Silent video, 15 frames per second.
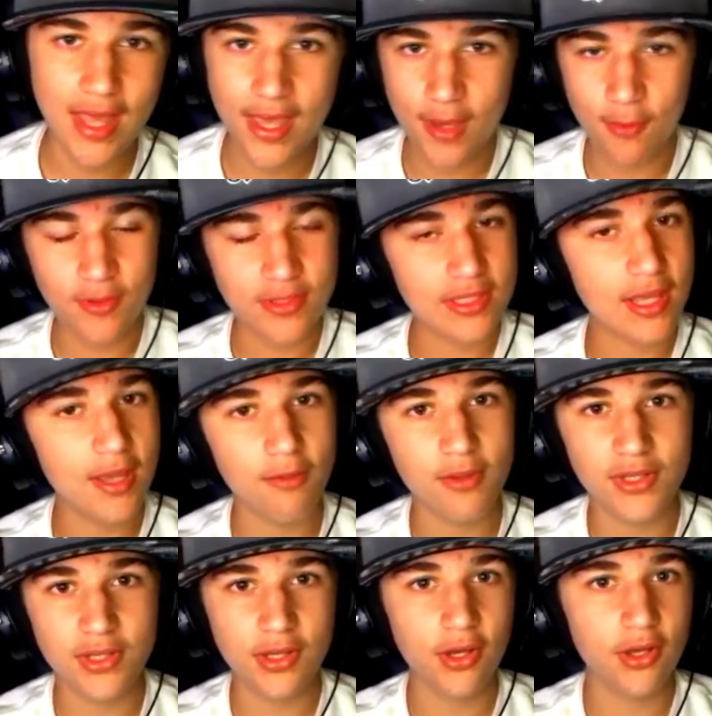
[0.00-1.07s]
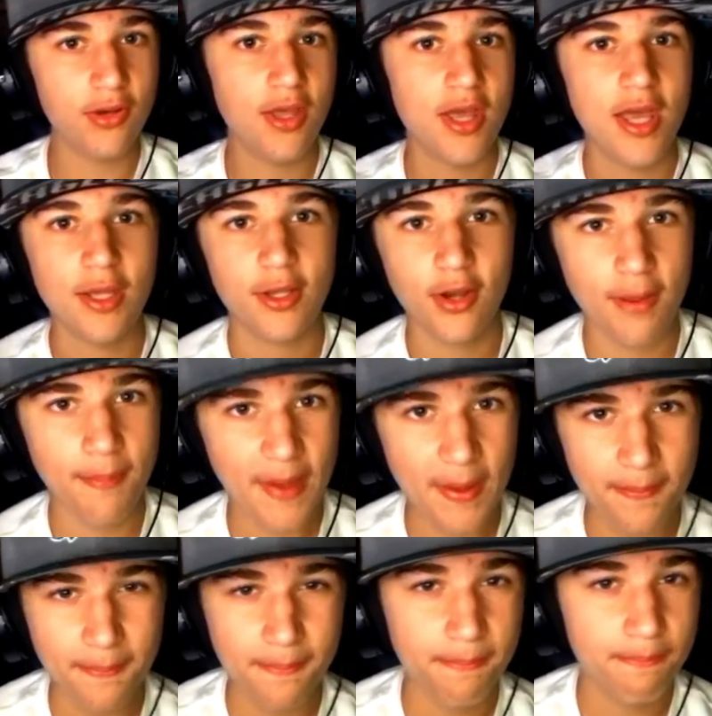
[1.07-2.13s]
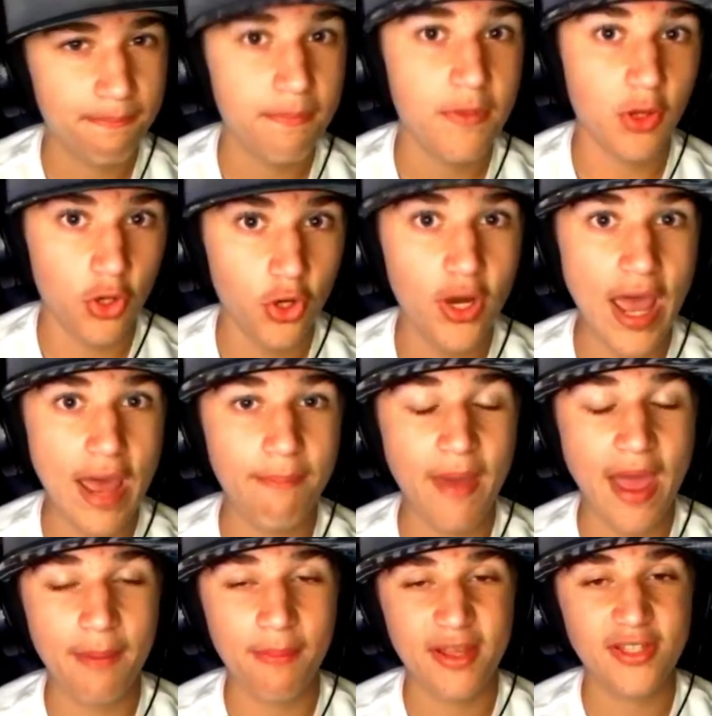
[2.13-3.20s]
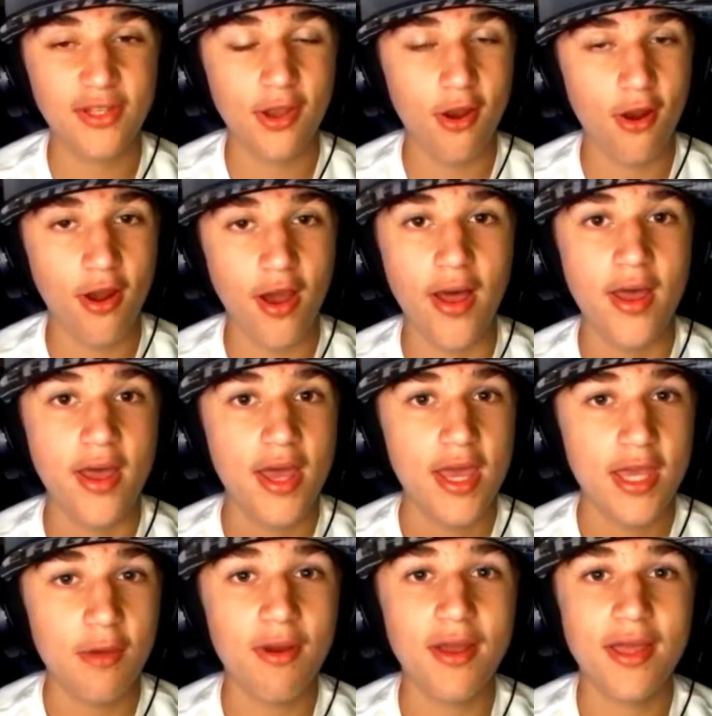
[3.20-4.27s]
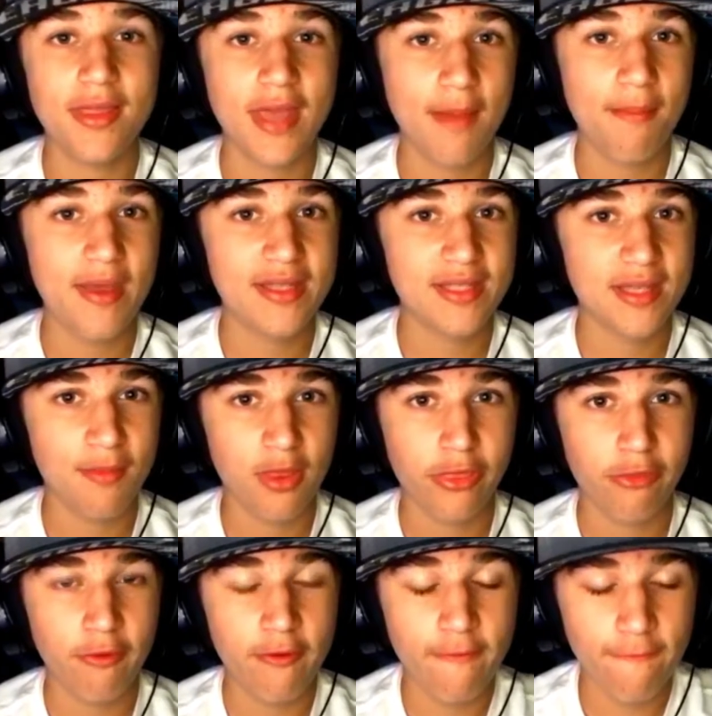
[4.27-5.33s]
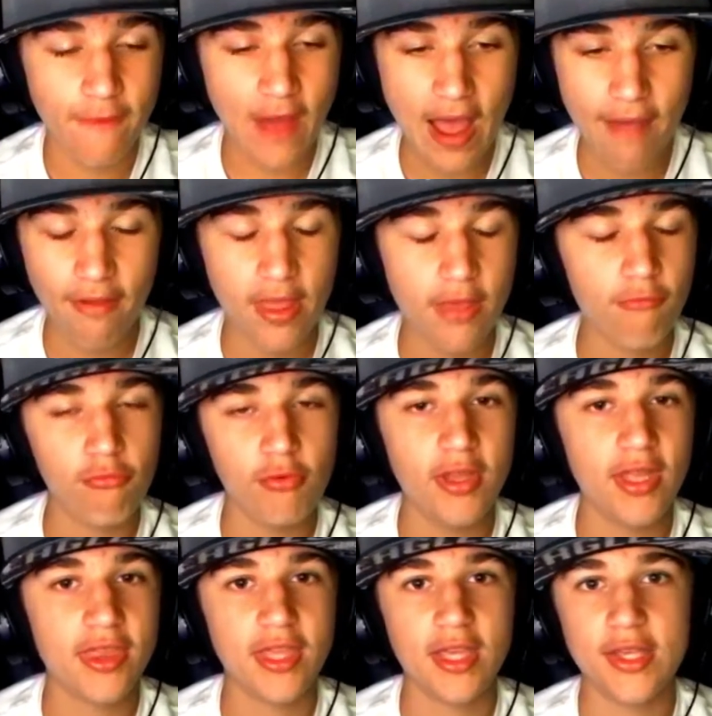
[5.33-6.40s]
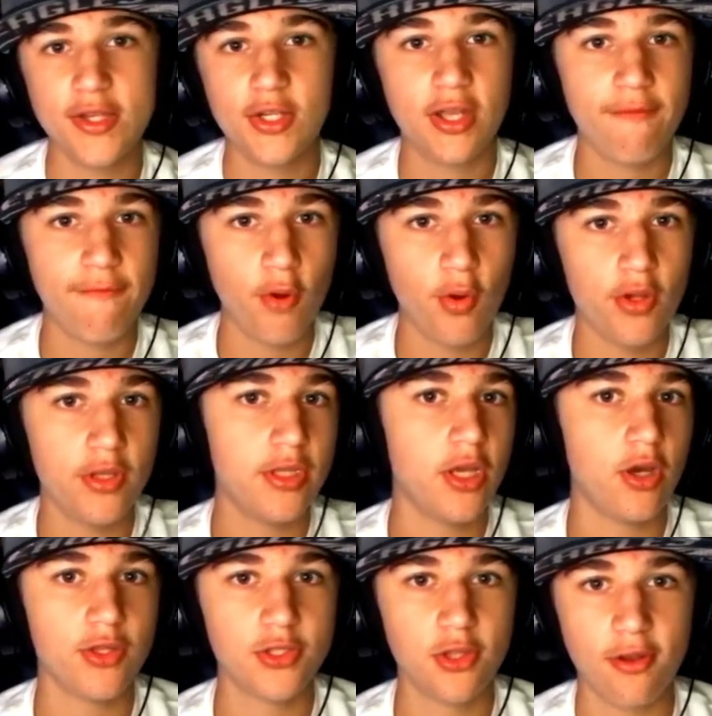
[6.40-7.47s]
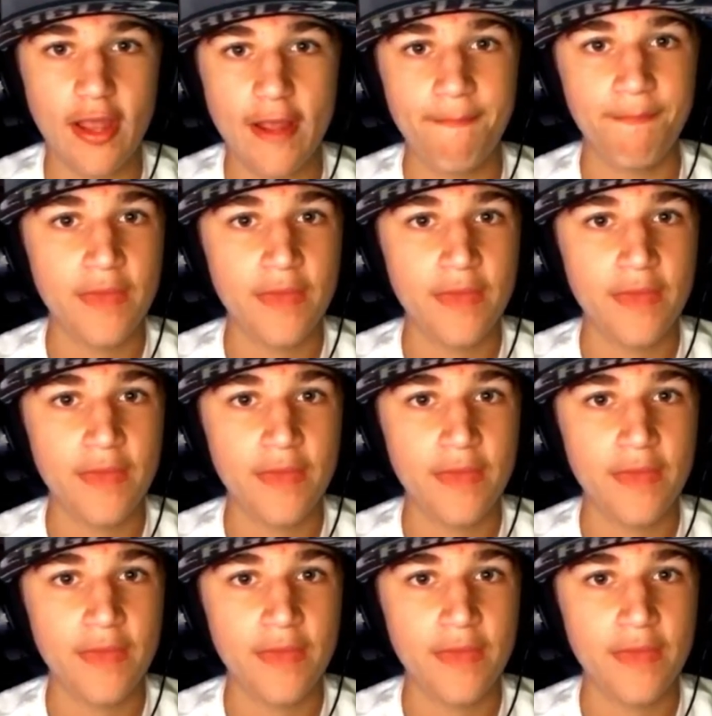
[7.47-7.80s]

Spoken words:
It was good at bat by Segura. That makes him a 3 for 5. I really think he should get voted in the All-Star game.